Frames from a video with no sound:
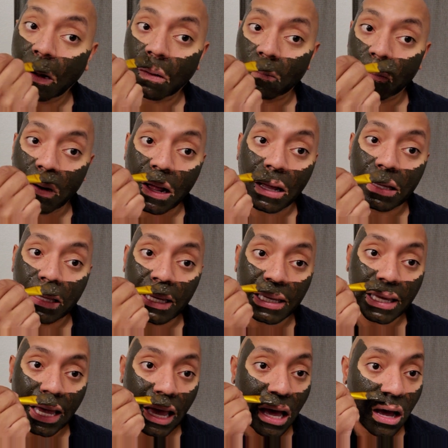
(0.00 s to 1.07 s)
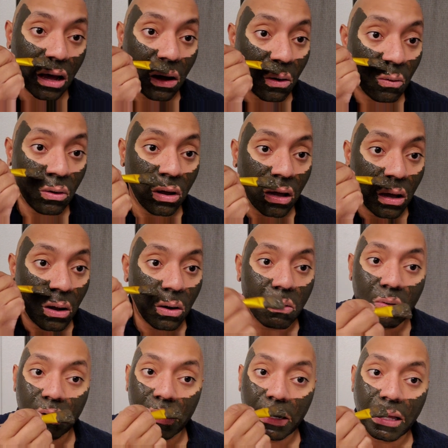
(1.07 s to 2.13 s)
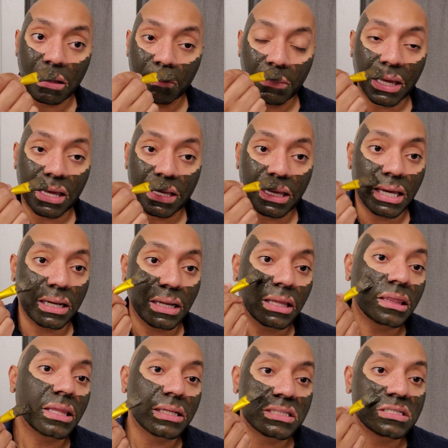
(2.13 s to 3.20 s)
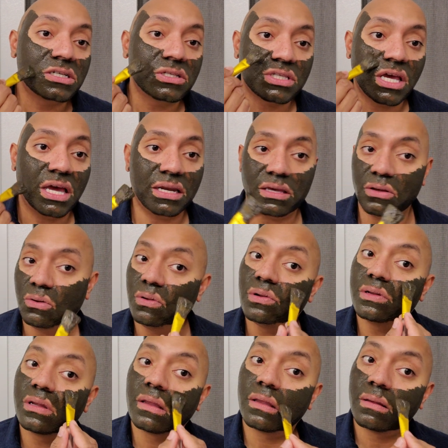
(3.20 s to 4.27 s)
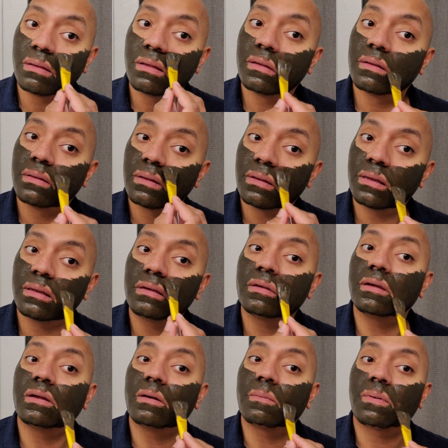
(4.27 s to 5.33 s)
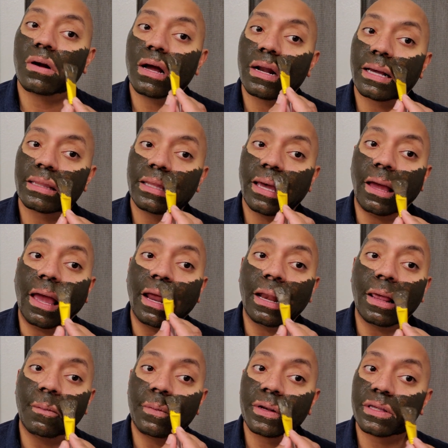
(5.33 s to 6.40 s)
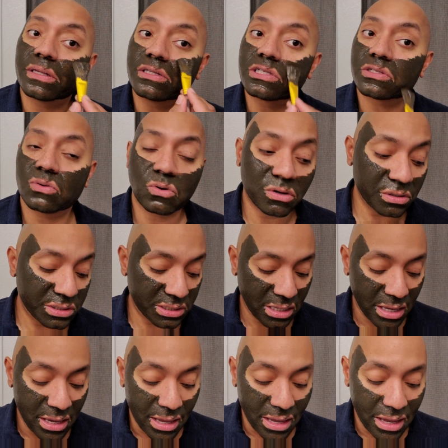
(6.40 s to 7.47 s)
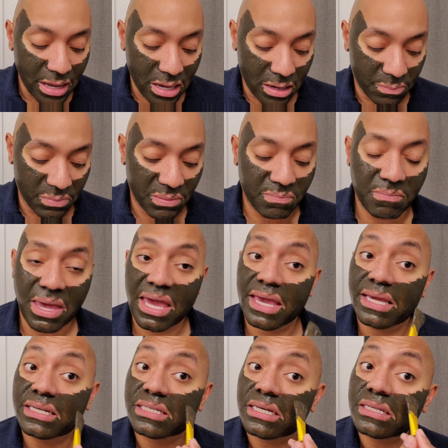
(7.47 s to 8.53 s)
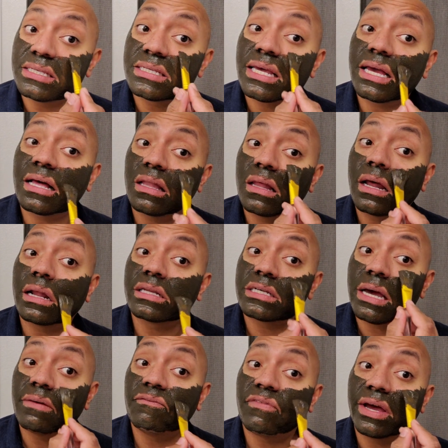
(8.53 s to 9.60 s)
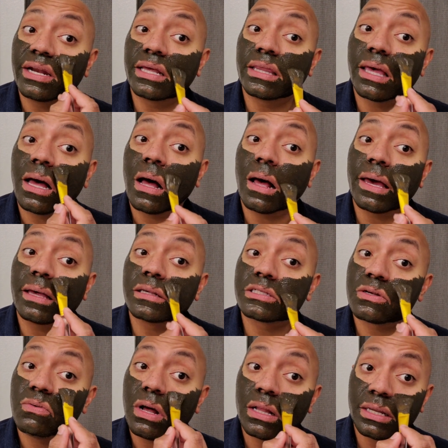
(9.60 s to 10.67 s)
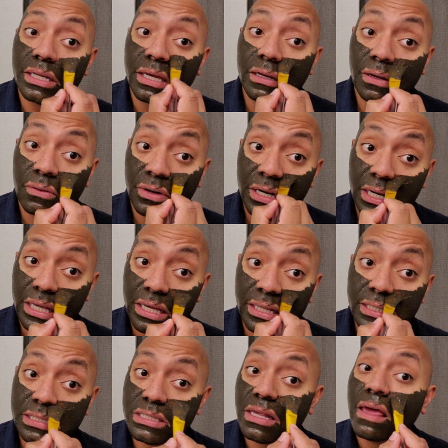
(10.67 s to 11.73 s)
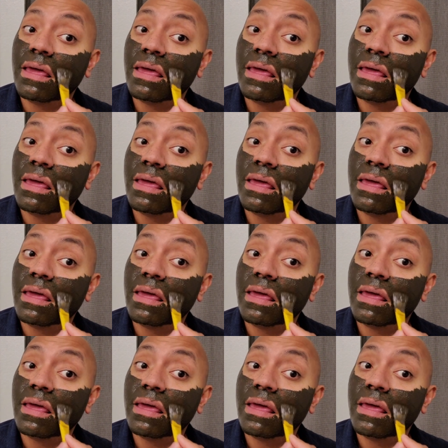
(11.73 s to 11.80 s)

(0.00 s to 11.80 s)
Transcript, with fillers: raw cacao or nutmeg in it. That's just any old, you know, product that anyone could source. May does take a lot of time finding the highest quality ingredients